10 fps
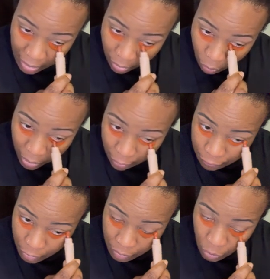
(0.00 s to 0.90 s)
while
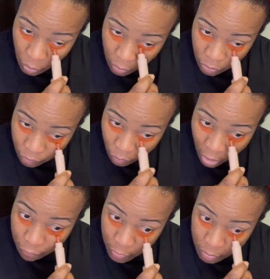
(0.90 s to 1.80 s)

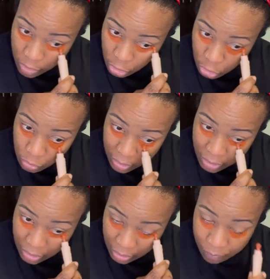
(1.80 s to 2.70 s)
filming the shooting
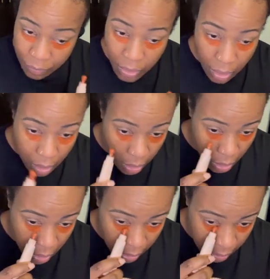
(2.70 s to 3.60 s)
scene.
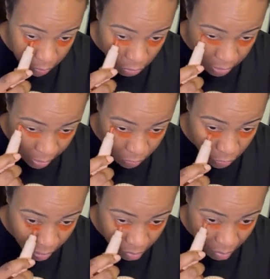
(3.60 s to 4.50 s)
I
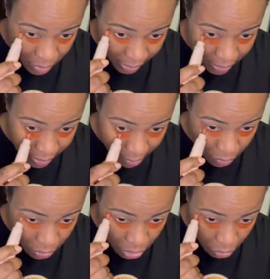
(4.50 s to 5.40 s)
remember that time. It
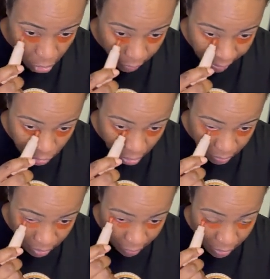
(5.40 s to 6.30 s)
was so tragic, but
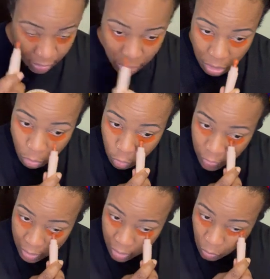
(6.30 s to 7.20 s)
they released the movie
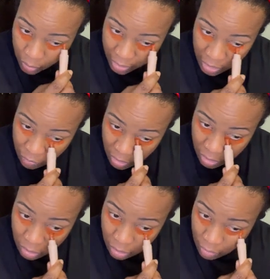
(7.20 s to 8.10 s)
anyway, and it was,
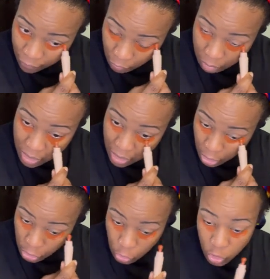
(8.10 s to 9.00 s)
for me, a
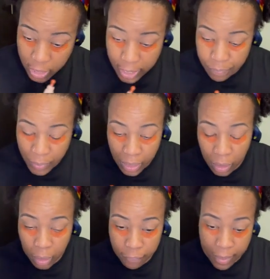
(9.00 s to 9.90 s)
huge hit. I
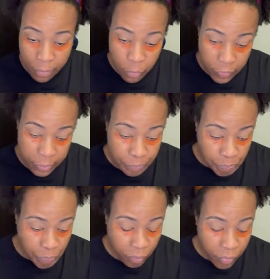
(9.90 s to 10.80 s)
love that movie.
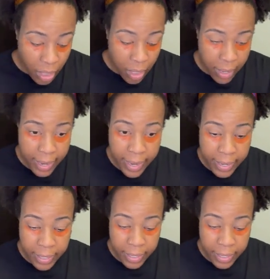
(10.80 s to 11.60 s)
And